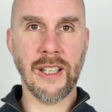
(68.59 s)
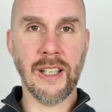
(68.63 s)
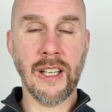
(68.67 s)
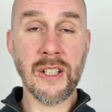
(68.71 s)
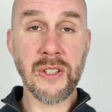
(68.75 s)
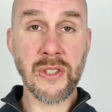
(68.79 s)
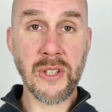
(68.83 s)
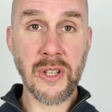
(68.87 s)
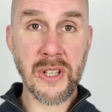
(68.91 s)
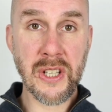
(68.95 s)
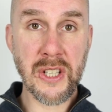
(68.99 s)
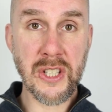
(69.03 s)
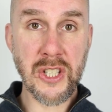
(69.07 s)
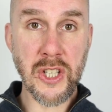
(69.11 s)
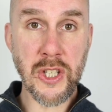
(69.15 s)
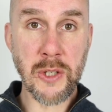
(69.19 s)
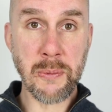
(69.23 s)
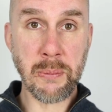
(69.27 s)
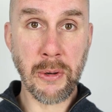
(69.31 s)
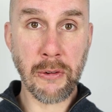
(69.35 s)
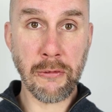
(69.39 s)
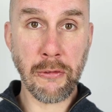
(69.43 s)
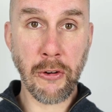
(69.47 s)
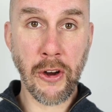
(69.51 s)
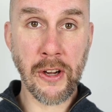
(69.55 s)
So this has
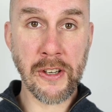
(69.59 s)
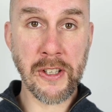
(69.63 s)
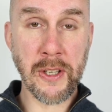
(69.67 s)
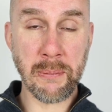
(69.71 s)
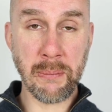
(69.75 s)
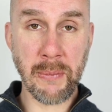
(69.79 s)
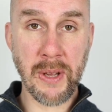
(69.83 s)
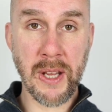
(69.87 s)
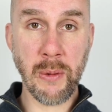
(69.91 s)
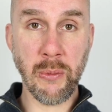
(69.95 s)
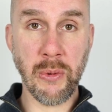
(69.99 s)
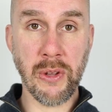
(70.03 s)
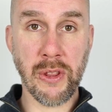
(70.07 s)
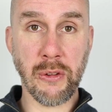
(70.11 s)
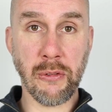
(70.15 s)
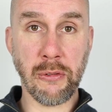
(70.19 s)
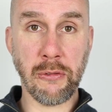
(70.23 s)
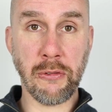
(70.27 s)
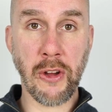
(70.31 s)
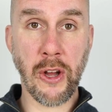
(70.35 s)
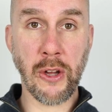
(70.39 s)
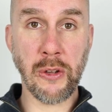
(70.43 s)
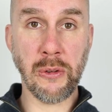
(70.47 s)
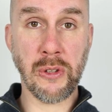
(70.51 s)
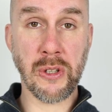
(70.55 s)
provided me with the
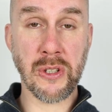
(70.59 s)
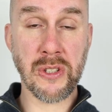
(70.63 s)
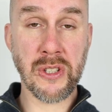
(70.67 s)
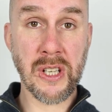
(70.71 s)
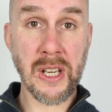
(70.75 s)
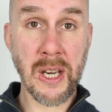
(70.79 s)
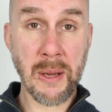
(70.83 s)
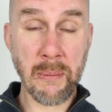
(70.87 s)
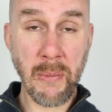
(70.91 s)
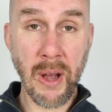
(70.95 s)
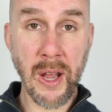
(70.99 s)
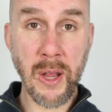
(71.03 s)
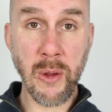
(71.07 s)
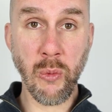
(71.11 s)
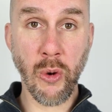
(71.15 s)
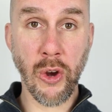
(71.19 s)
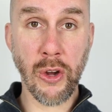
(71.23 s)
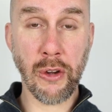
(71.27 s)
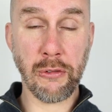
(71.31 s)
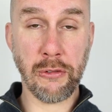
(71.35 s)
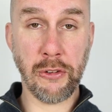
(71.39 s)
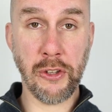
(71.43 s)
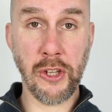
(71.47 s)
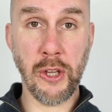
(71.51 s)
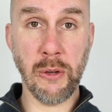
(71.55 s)
focus, and it may
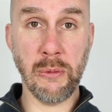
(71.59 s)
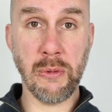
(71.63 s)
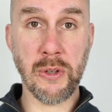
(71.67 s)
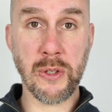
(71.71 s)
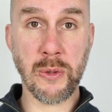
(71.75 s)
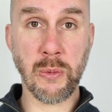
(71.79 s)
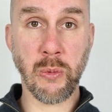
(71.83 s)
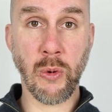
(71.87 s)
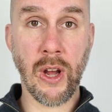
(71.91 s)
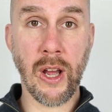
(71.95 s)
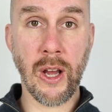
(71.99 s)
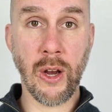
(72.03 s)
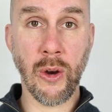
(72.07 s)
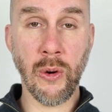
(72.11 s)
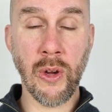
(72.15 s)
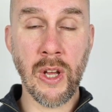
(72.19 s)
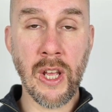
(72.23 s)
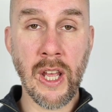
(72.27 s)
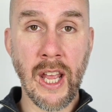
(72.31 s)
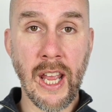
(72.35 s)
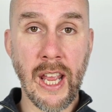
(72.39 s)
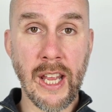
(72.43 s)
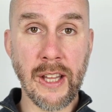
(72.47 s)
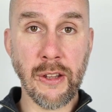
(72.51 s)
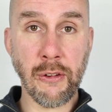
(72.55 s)
work for you as well,
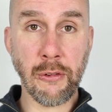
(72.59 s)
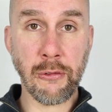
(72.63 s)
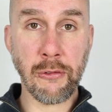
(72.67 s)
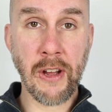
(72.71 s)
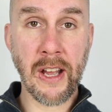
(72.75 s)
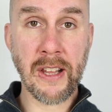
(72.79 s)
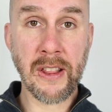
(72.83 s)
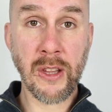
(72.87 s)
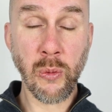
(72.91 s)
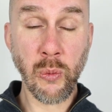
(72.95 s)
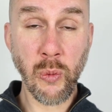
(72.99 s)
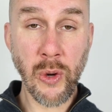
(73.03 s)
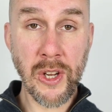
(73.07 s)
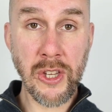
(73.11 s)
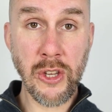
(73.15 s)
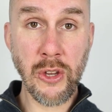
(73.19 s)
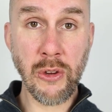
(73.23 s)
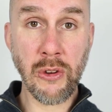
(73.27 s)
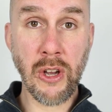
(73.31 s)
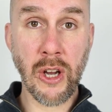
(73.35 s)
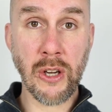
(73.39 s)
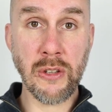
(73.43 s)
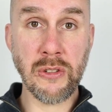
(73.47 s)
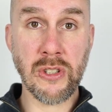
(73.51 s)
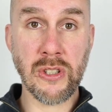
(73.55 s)
in the fact that when you
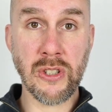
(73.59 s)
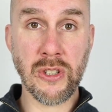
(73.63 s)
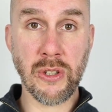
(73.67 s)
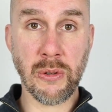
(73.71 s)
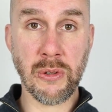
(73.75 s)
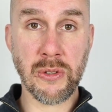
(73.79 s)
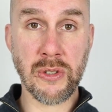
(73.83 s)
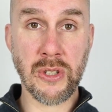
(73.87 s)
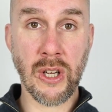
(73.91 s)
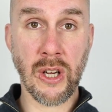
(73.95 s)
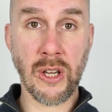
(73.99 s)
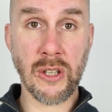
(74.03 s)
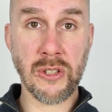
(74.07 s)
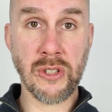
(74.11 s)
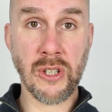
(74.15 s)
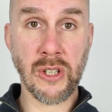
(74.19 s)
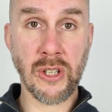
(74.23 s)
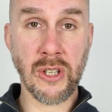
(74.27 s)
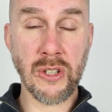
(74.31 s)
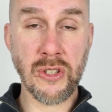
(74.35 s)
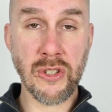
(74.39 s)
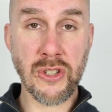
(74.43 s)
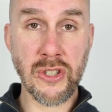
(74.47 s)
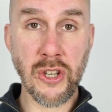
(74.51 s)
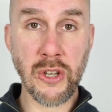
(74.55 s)
go to do a task that
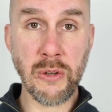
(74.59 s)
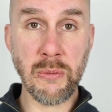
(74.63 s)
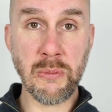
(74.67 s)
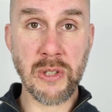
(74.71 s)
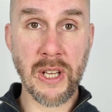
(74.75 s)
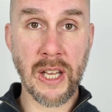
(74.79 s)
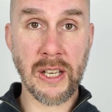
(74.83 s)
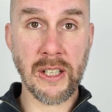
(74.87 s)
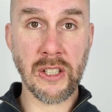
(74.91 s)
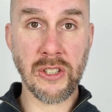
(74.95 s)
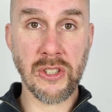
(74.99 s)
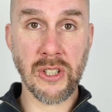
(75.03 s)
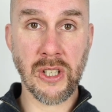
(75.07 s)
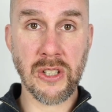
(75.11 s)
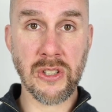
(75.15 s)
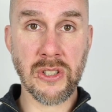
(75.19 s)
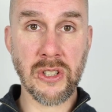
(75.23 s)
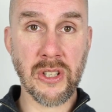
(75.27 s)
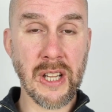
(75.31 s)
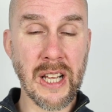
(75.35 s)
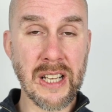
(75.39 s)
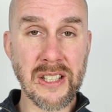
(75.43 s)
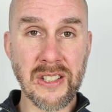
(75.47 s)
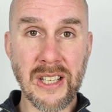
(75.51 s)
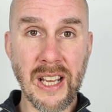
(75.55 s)
consumes energy,
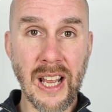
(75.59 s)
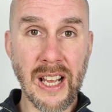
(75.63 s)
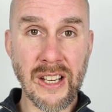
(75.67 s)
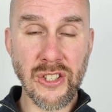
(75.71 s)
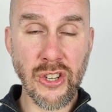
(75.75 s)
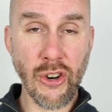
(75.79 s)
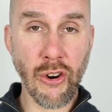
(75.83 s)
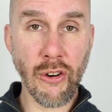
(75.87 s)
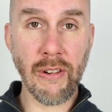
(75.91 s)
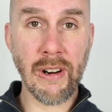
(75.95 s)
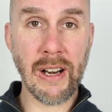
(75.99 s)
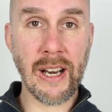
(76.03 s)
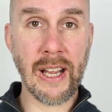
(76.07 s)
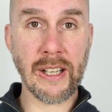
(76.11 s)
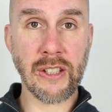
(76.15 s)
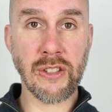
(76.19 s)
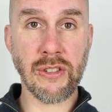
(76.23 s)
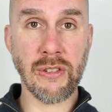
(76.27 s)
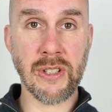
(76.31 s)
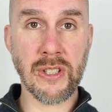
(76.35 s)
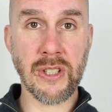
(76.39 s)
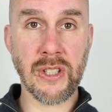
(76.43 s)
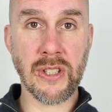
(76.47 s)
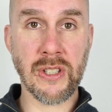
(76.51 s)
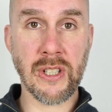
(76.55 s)
so that's gas or
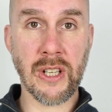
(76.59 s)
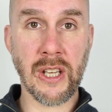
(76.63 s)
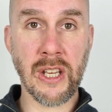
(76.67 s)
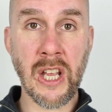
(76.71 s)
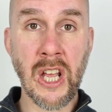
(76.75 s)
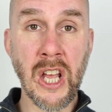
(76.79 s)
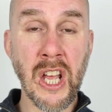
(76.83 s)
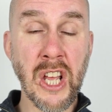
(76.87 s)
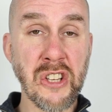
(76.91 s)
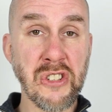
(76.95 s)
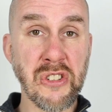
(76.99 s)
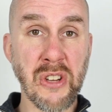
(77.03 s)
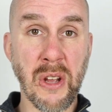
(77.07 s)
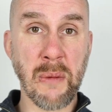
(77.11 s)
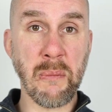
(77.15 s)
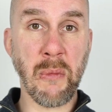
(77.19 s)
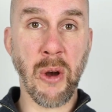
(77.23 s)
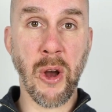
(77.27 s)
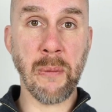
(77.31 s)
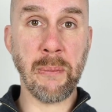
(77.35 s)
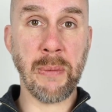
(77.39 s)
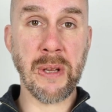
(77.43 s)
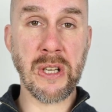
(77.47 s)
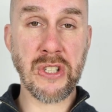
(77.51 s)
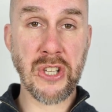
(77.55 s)
electricity, so it
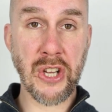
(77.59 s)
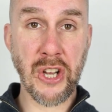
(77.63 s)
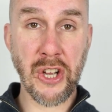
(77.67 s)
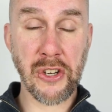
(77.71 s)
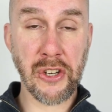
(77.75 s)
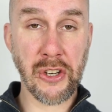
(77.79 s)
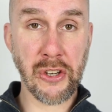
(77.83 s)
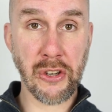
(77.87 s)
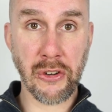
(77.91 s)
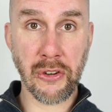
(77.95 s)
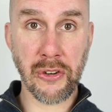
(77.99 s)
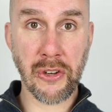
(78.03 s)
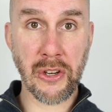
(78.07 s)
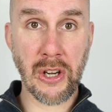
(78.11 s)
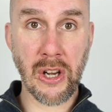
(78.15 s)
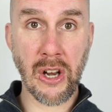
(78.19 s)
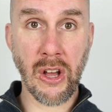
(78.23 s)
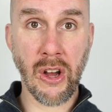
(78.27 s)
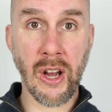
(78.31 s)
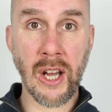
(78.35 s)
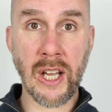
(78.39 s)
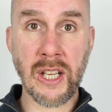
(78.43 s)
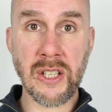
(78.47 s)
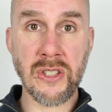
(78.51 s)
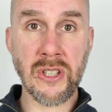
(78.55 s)
might be turning on a
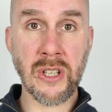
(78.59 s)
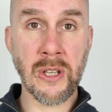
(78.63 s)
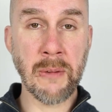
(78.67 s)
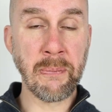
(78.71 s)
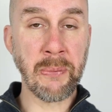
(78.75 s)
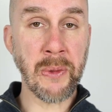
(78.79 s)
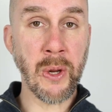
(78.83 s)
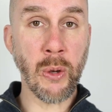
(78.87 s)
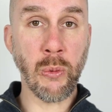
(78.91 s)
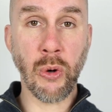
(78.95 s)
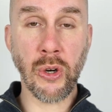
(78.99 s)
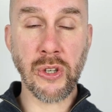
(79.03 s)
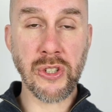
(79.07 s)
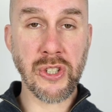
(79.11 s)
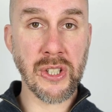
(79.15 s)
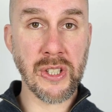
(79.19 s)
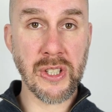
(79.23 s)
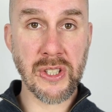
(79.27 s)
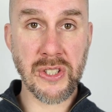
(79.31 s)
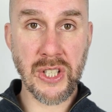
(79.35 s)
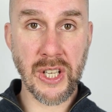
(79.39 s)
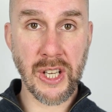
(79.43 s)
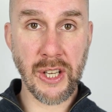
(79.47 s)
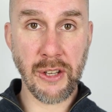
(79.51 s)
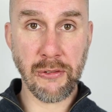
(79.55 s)
light, watching a
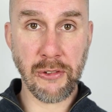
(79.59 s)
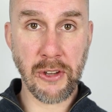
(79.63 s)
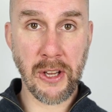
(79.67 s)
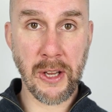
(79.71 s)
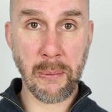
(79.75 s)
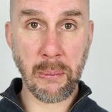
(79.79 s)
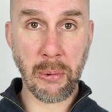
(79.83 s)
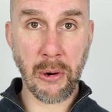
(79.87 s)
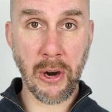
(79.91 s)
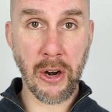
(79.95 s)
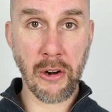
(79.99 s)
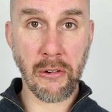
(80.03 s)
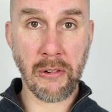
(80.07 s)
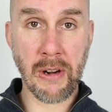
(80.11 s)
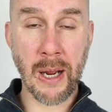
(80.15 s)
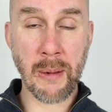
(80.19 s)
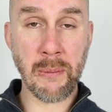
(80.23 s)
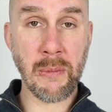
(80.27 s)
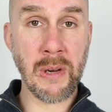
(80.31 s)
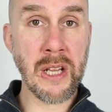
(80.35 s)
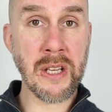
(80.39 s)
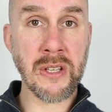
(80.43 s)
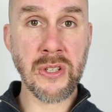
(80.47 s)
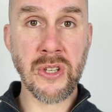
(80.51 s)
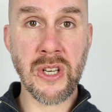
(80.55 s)
TV
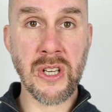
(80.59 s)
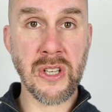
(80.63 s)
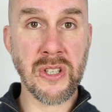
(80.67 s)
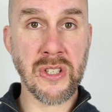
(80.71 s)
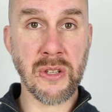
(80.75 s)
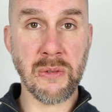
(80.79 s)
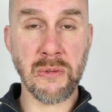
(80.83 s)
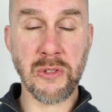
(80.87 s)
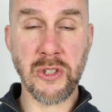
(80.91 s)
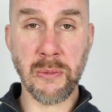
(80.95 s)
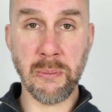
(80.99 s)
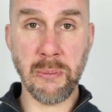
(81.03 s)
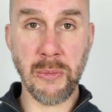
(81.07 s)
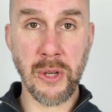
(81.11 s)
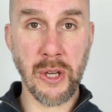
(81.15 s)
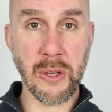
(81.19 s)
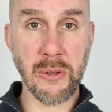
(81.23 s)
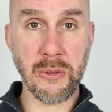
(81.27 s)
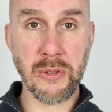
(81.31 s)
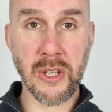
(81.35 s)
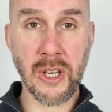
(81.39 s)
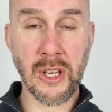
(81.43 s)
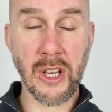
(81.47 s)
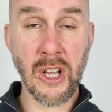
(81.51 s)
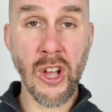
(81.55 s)
programme, listening to some
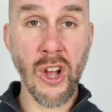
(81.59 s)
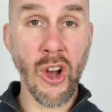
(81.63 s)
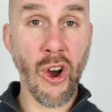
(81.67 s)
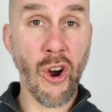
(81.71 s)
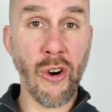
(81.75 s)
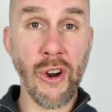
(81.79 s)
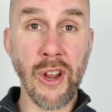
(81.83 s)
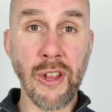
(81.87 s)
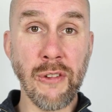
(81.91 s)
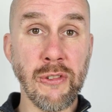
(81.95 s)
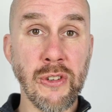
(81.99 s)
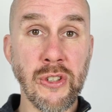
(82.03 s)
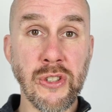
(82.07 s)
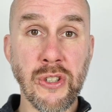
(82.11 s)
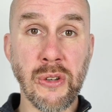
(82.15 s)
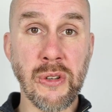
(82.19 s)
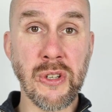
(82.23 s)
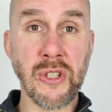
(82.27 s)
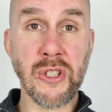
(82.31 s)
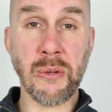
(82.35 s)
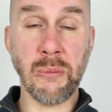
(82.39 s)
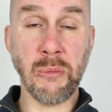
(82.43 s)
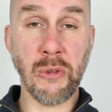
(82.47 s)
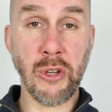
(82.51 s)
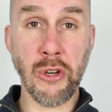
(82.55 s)
music, or even doing
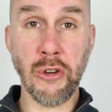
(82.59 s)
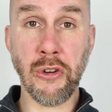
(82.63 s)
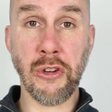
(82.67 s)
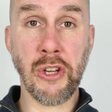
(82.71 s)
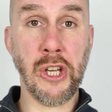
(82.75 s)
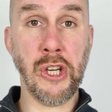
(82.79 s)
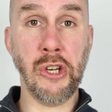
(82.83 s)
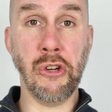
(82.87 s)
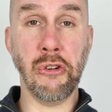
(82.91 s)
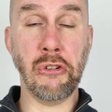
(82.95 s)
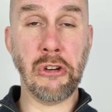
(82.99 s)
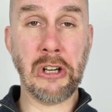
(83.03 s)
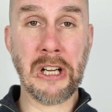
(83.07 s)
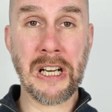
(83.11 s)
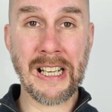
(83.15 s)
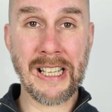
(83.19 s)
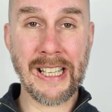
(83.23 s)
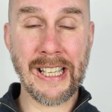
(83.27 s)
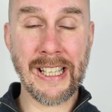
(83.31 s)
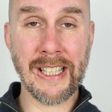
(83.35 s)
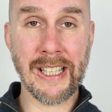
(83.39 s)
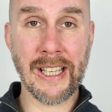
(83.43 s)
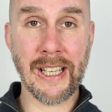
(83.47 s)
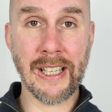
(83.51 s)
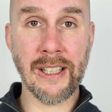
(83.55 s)
some cooking or
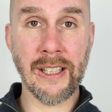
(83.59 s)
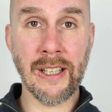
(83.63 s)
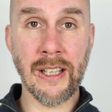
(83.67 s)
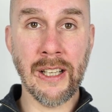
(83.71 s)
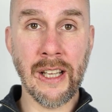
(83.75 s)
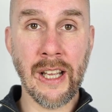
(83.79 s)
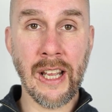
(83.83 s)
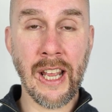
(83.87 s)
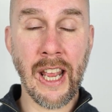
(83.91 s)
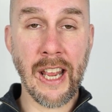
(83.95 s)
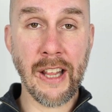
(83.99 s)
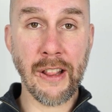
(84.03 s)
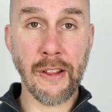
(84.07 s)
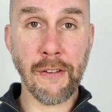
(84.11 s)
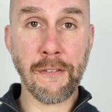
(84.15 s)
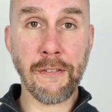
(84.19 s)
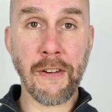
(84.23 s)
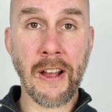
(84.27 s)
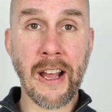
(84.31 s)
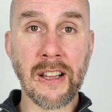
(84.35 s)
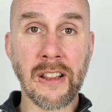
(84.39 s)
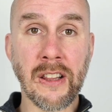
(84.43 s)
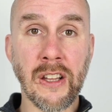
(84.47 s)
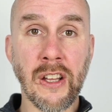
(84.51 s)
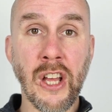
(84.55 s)
cleaning, in the
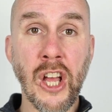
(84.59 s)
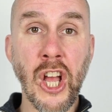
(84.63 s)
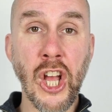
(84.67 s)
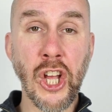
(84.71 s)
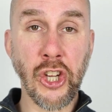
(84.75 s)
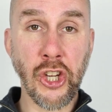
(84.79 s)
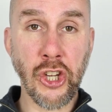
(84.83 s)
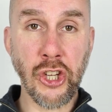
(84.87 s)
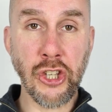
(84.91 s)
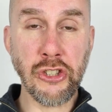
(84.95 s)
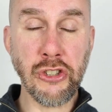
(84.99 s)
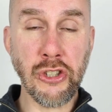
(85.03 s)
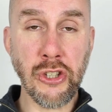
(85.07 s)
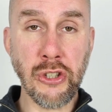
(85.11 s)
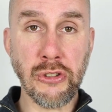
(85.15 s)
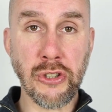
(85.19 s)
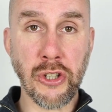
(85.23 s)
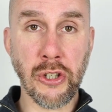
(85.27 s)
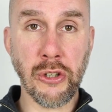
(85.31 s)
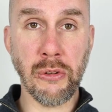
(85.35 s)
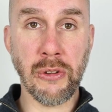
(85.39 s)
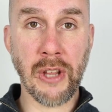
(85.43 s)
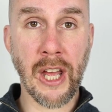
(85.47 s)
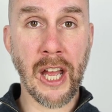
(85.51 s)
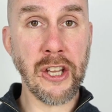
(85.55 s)
fact that could you
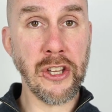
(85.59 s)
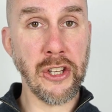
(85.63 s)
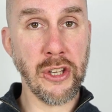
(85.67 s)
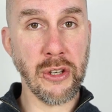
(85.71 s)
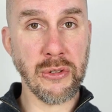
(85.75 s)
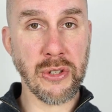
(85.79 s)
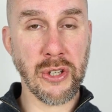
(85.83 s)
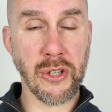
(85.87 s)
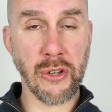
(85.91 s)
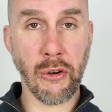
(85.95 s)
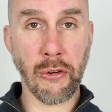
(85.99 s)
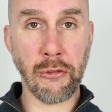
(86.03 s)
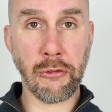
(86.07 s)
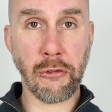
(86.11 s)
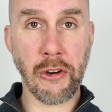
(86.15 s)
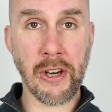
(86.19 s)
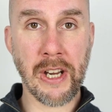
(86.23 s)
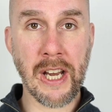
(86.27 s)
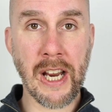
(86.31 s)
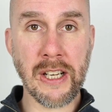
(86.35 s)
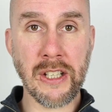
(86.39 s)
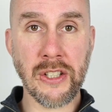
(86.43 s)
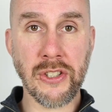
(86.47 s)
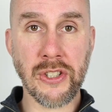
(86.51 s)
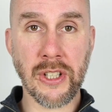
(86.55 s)
do that using off-grid
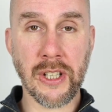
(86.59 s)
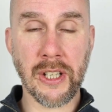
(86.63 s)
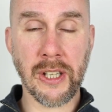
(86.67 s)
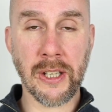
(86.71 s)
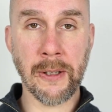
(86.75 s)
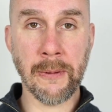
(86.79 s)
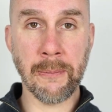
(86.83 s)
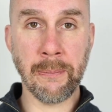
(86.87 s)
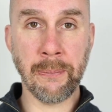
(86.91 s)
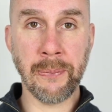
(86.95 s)
energy?